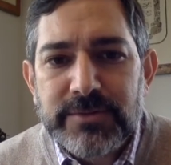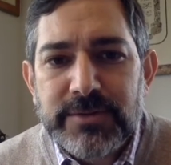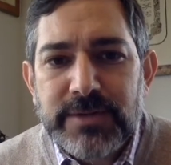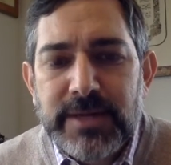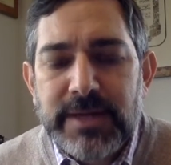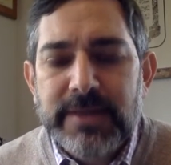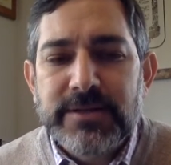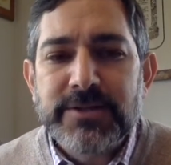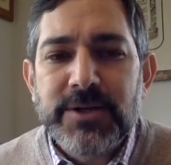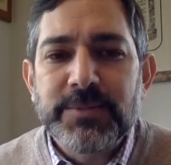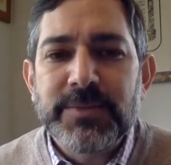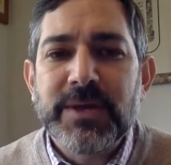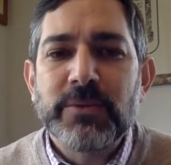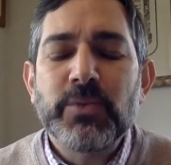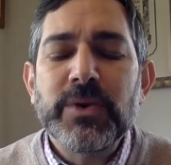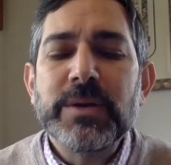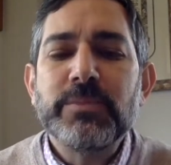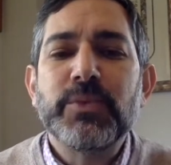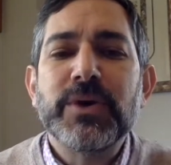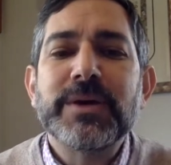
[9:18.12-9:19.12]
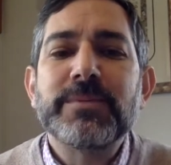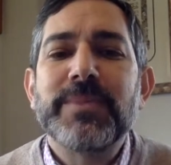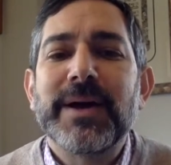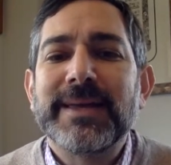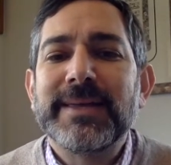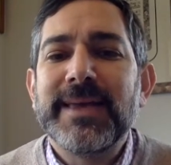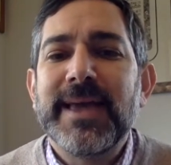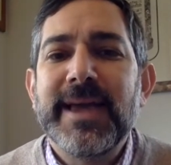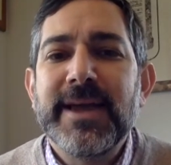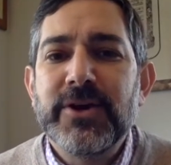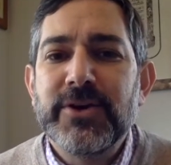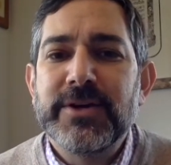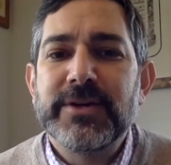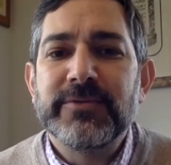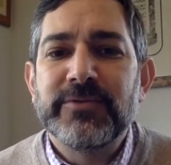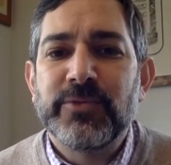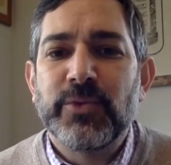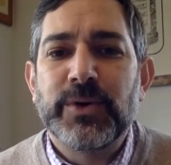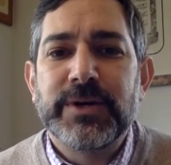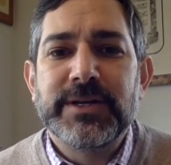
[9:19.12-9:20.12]
something that we bring by caring
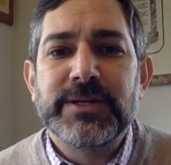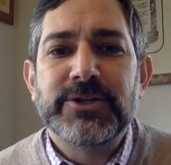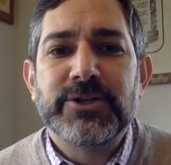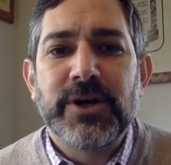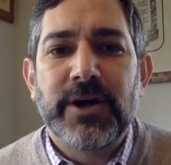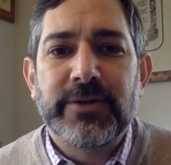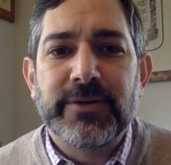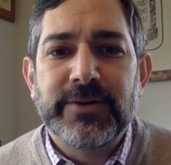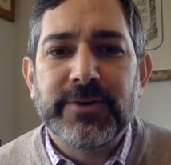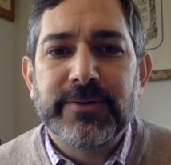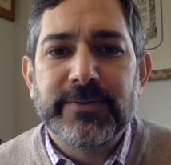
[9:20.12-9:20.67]
for each other.